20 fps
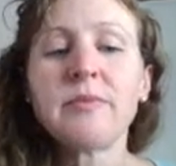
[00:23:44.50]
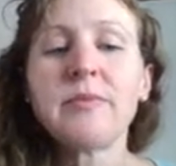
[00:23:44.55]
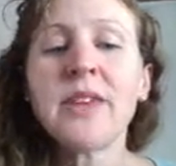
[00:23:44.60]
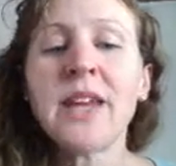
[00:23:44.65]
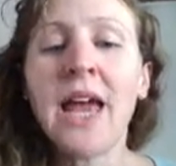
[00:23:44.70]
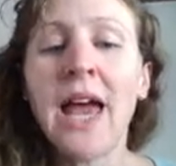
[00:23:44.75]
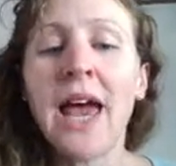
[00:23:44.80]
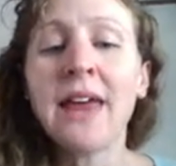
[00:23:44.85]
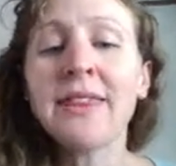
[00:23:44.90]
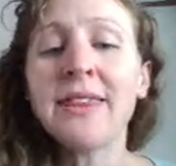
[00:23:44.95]

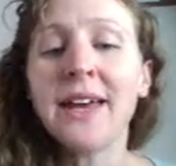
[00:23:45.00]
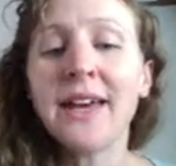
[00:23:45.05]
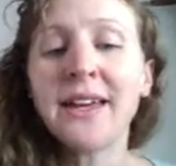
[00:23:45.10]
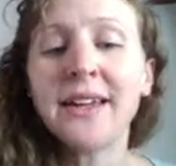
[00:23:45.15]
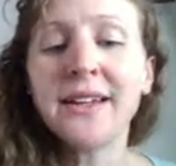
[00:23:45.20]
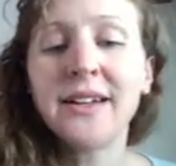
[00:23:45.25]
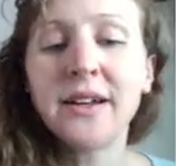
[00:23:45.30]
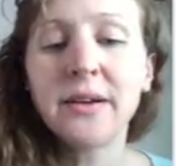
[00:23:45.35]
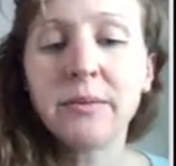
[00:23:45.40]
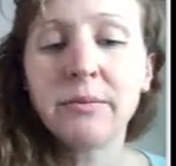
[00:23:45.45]
And
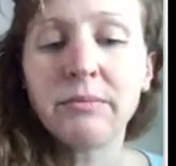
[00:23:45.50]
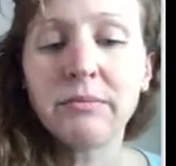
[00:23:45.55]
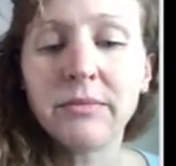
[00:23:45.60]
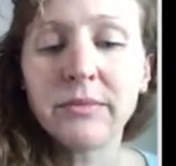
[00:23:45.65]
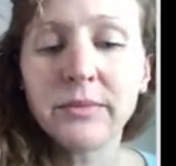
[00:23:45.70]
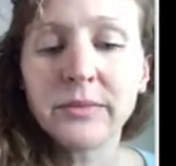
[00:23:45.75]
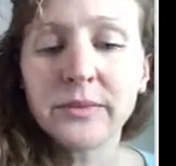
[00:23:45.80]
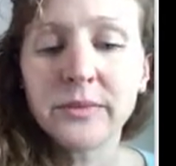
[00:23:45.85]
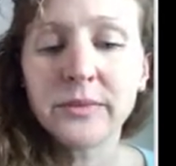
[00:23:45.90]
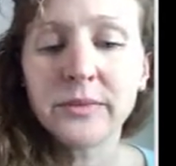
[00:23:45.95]
then,
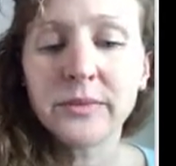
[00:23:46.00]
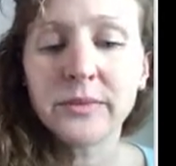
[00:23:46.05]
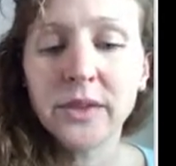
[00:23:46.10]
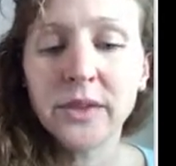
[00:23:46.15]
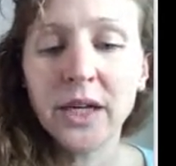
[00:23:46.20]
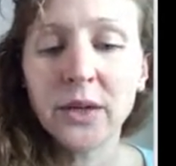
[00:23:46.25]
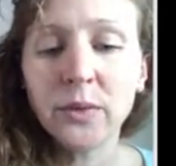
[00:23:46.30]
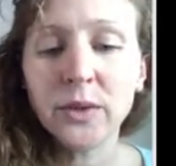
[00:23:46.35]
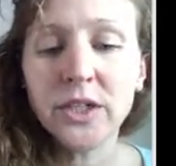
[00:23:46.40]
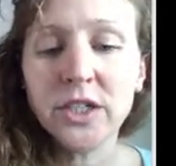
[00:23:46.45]

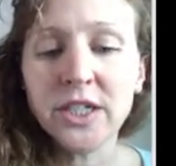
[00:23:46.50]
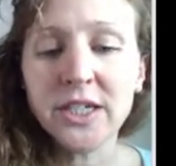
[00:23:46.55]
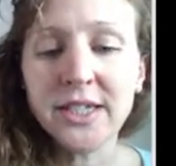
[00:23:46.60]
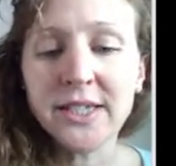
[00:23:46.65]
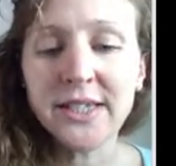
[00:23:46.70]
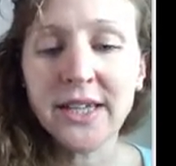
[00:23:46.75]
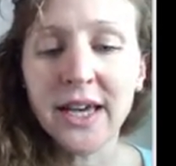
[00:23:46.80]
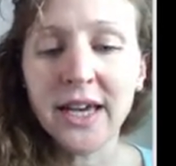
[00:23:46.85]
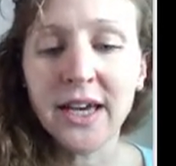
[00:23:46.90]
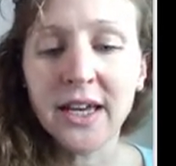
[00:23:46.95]
like we just
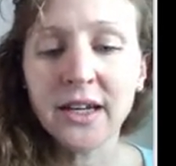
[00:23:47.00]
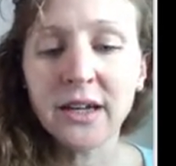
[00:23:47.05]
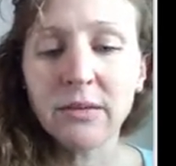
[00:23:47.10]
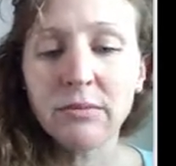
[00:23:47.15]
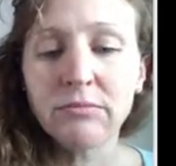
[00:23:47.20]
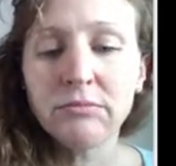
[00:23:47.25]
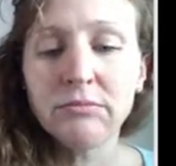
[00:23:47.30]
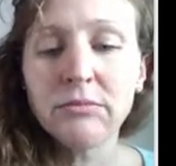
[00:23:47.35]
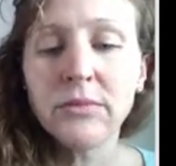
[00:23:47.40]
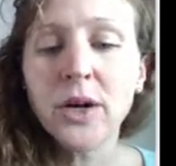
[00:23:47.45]
said,
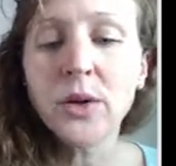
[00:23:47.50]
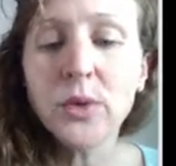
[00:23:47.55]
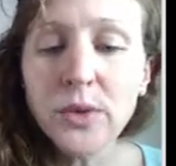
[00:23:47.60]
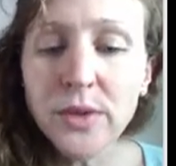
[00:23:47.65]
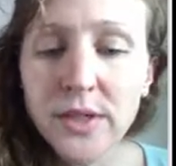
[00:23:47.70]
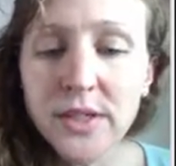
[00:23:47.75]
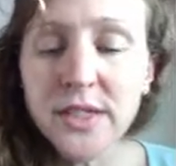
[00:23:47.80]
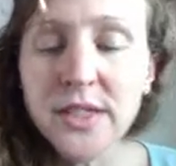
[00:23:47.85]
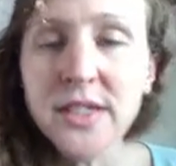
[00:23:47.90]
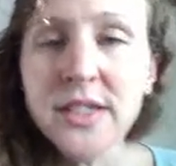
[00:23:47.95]

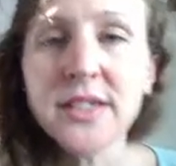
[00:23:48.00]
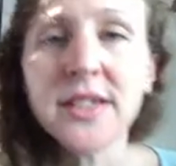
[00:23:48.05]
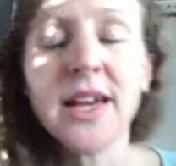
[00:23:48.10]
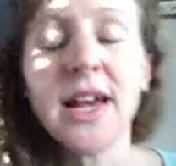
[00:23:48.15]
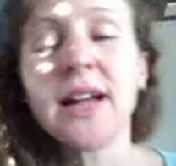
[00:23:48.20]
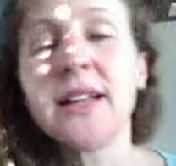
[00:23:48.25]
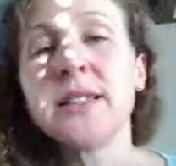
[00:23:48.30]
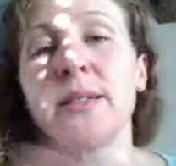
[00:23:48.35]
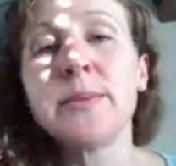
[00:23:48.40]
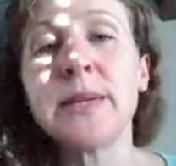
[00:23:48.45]
most
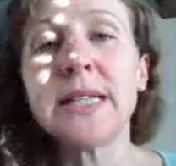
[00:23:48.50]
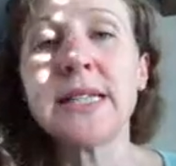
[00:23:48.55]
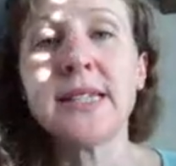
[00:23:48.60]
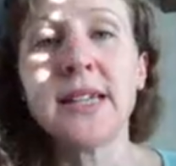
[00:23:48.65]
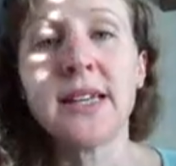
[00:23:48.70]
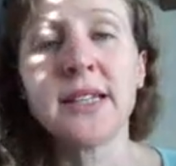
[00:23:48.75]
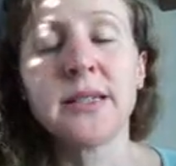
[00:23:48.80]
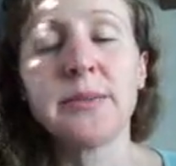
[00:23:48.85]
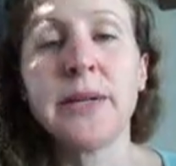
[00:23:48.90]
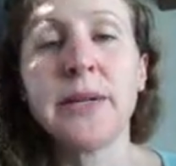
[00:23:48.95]
elements
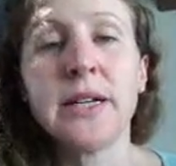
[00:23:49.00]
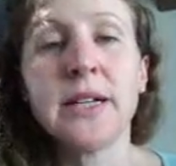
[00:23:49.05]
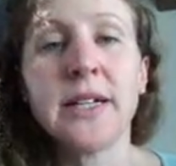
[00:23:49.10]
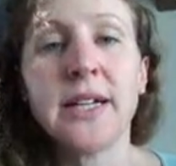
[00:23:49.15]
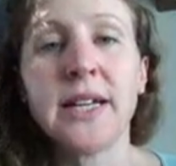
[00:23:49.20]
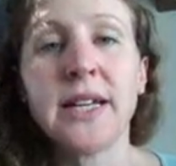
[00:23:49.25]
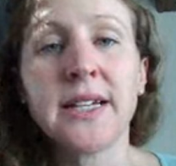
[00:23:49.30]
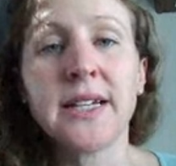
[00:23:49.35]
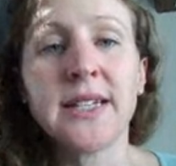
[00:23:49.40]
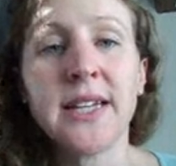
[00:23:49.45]
on the
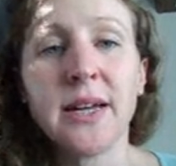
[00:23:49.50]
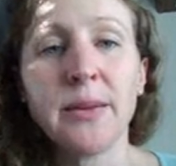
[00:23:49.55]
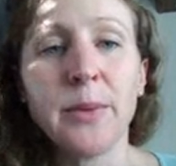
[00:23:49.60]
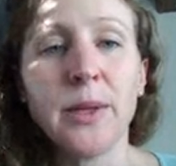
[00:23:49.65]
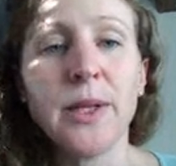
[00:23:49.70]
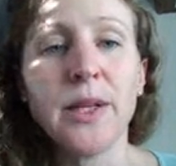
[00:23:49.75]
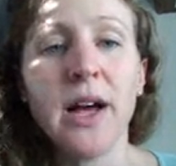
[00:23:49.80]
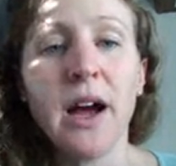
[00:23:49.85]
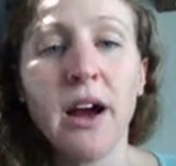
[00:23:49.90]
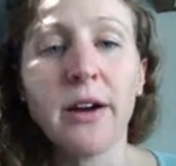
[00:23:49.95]
periodic
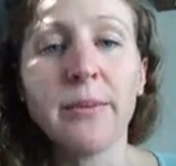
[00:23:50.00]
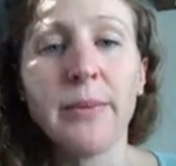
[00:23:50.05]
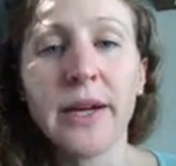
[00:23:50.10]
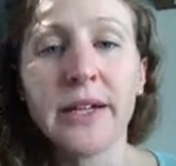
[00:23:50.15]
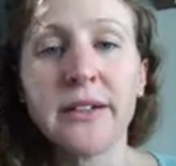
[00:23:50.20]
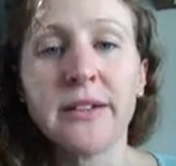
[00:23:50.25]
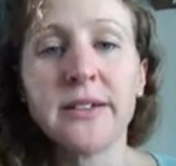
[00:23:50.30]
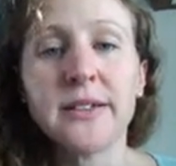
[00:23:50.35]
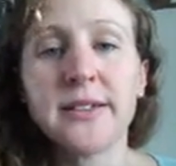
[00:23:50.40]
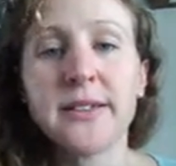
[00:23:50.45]
table are
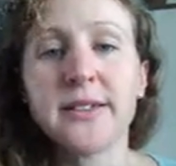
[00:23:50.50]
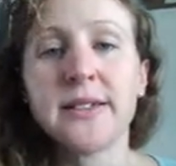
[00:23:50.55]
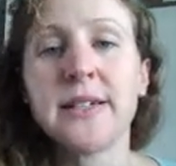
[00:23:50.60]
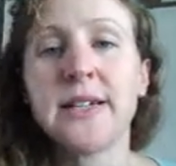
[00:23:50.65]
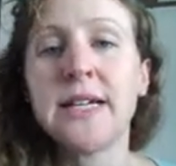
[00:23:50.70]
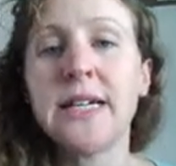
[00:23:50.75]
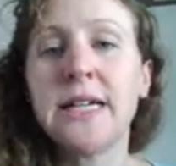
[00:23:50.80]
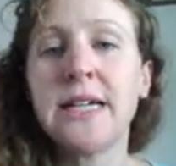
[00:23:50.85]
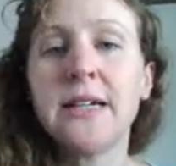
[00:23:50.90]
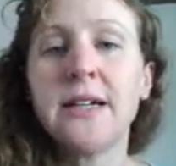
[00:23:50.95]
metals.
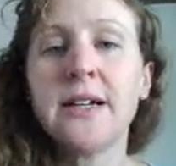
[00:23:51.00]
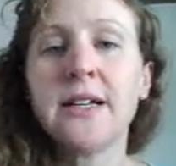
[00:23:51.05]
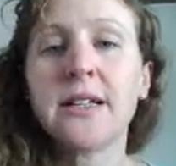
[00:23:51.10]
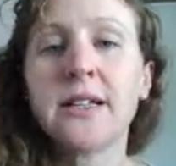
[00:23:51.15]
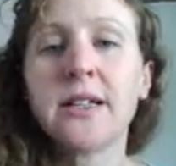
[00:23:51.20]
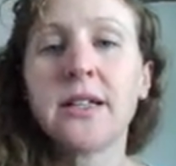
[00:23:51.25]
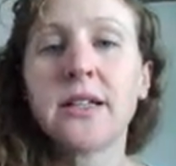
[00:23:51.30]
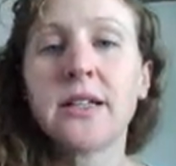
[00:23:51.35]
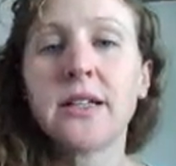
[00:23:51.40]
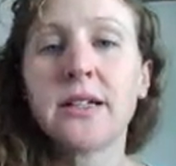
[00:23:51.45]

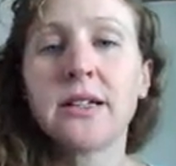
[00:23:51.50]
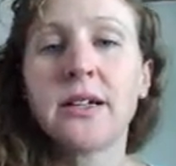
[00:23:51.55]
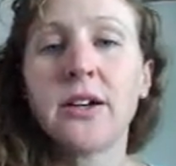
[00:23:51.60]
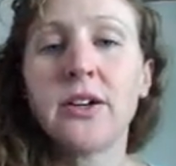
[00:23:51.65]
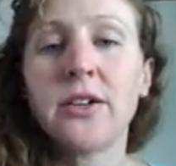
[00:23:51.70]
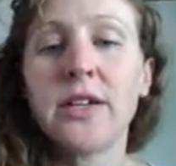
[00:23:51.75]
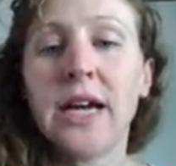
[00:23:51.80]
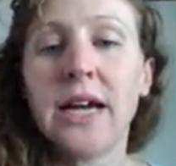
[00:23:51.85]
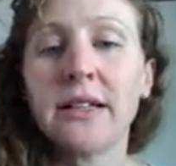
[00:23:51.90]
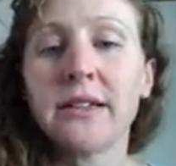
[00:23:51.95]

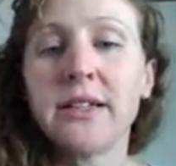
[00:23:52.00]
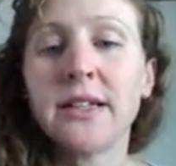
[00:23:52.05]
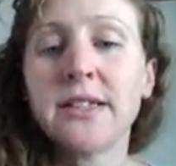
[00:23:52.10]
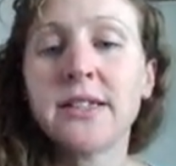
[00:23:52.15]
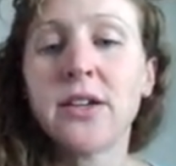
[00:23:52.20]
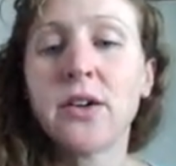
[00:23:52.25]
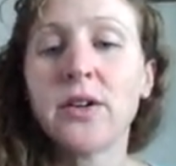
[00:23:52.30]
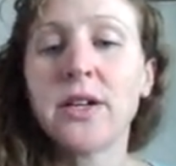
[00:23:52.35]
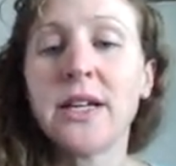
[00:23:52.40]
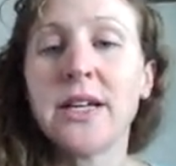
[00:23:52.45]
Okay,
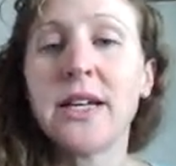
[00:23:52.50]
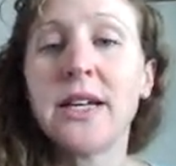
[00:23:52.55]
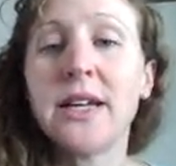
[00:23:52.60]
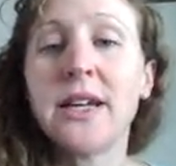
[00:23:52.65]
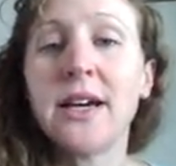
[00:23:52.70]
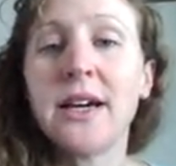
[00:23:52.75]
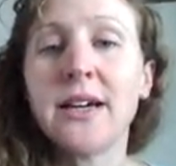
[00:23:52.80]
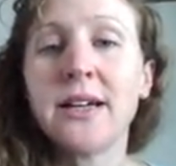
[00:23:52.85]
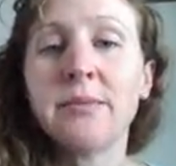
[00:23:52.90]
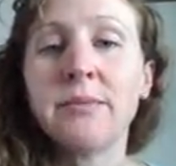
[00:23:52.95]
let's go to
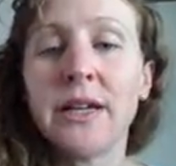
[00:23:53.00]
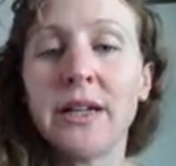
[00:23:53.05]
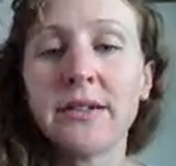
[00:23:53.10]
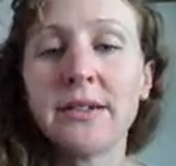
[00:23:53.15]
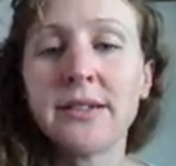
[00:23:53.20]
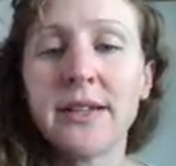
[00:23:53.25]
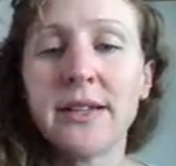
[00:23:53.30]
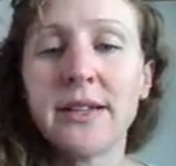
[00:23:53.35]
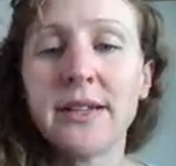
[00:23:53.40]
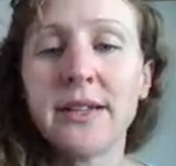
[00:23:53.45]

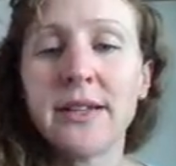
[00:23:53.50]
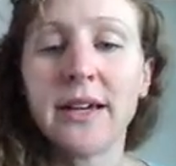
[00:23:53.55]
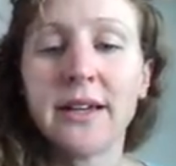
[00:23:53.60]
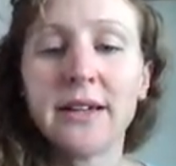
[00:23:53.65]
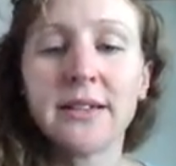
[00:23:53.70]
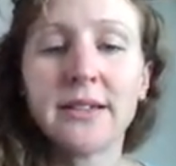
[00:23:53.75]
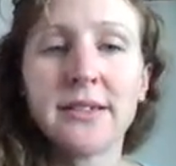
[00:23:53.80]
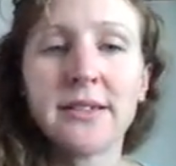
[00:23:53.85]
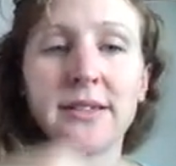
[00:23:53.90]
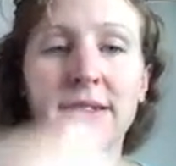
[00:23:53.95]
nonmetals
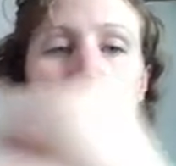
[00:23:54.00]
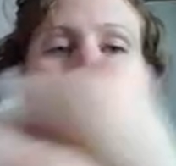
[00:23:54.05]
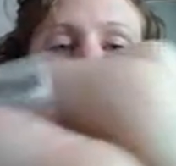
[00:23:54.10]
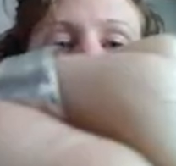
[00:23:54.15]
next.